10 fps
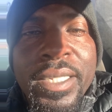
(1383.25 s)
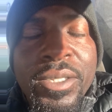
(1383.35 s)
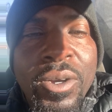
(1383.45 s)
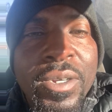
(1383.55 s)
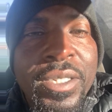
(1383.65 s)

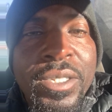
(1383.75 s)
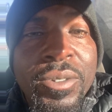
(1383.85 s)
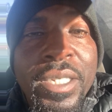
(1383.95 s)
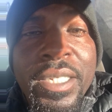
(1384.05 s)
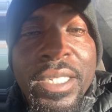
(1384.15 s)
Talk to your
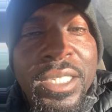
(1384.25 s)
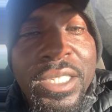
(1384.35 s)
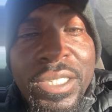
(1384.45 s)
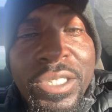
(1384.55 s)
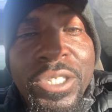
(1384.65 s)
kids.
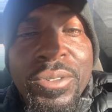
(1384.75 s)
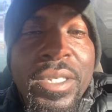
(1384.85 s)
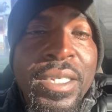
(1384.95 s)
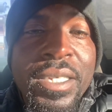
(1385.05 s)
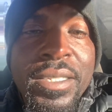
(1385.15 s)
Teach your
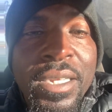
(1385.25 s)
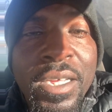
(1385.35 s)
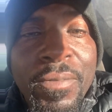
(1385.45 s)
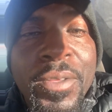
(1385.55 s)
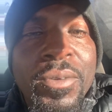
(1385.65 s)
kids.
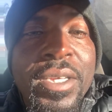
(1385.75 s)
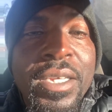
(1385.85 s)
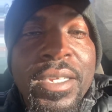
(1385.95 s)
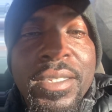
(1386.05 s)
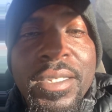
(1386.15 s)
Love your
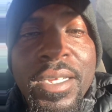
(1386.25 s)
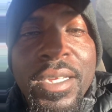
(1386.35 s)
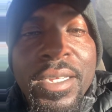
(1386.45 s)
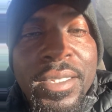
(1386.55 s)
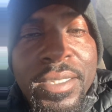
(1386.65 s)
kids.
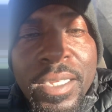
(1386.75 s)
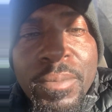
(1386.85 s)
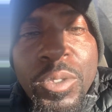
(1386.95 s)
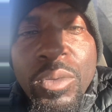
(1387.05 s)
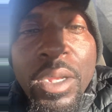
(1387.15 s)
Tell them
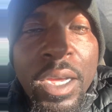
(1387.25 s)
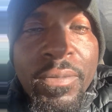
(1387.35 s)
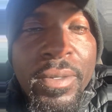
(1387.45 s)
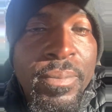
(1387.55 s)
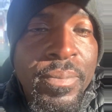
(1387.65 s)
you love
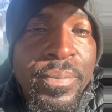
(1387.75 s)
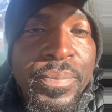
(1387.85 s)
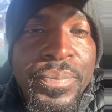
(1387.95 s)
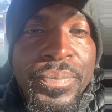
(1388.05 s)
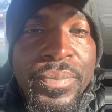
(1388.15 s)
them.
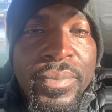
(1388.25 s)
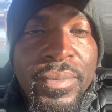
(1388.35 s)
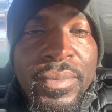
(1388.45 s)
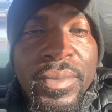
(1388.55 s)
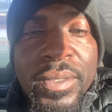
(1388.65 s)

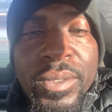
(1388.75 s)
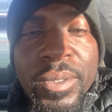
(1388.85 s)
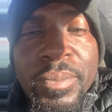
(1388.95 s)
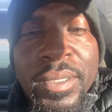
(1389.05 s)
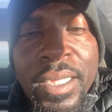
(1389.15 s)
You know
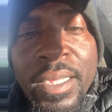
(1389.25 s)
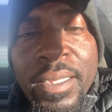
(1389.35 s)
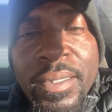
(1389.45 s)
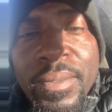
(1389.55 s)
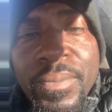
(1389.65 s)
what I'm
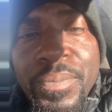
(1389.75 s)
saying?